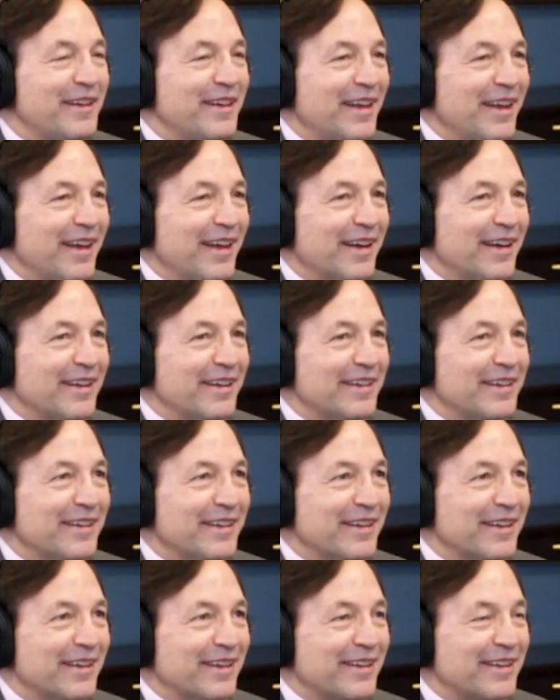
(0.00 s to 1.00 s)
and
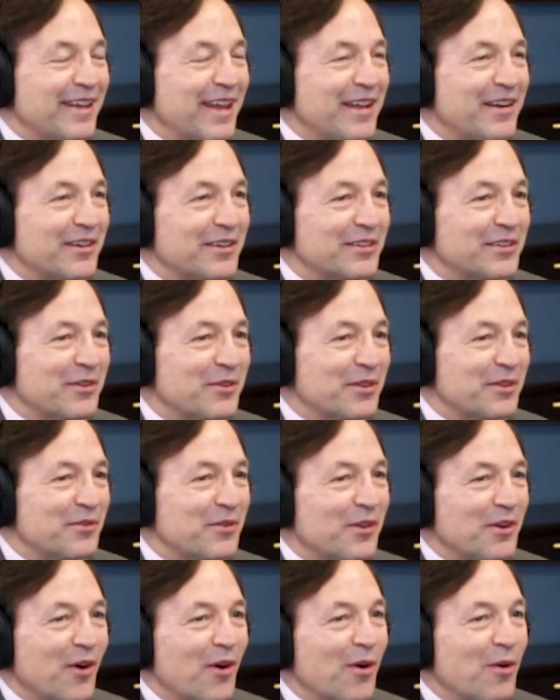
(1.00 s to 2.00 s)
uh, caters to us
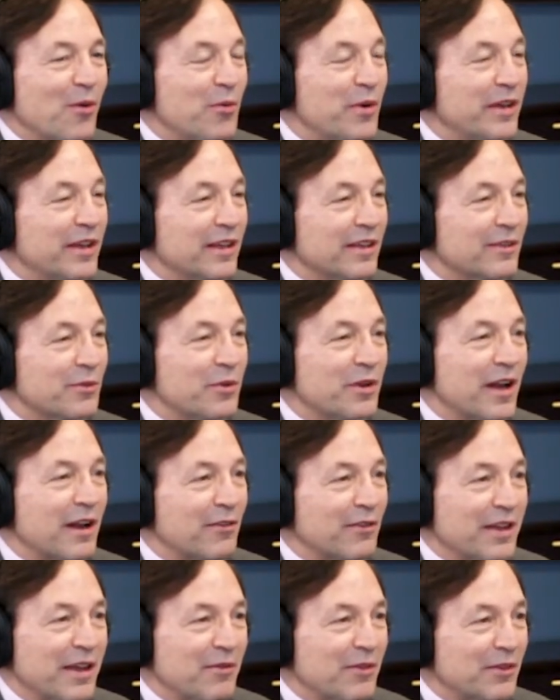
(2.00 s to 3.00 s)
for a whole weekend so we not
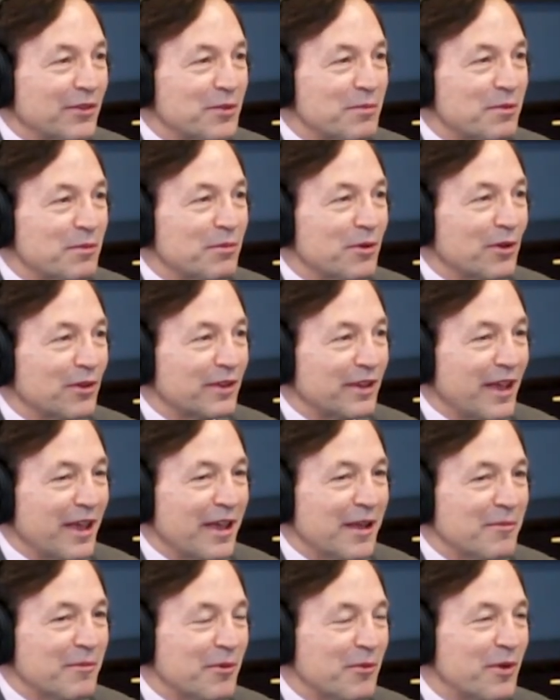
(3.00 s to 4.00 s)
only have the super bowl
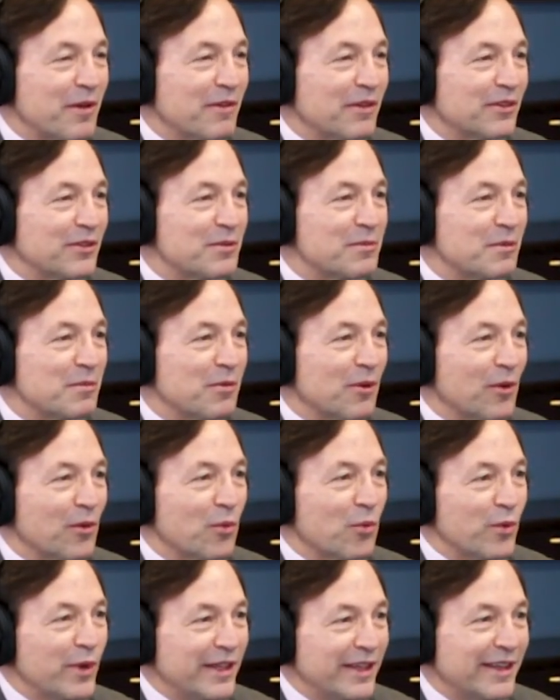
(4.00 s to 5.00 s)
game but we have a super bowl
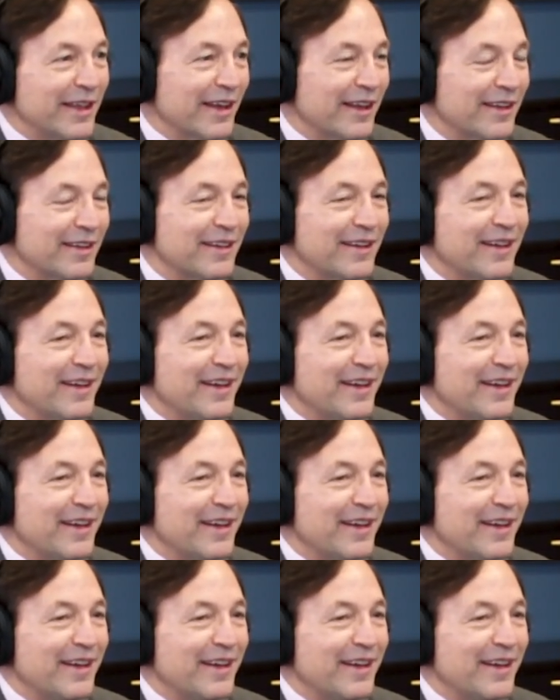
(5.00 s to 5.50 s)
weekend